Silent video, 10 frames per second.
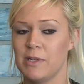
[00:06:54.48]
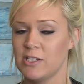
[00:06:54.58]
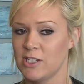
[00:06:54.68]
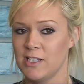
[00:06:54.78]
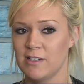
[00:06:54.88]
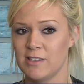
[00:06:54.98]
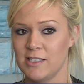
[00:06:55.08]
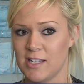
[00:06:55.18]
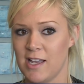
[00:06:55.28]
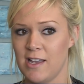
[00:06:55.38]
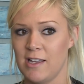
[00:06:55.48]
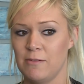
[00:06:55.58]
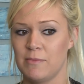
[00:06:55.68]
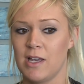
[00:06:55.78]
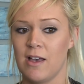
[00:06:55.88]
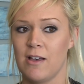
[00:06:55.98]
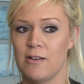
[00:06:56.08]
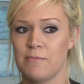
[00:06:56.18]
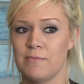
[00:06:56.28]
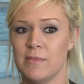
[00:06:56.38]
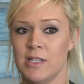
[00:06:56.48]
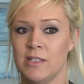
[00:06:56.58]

patient here at the time,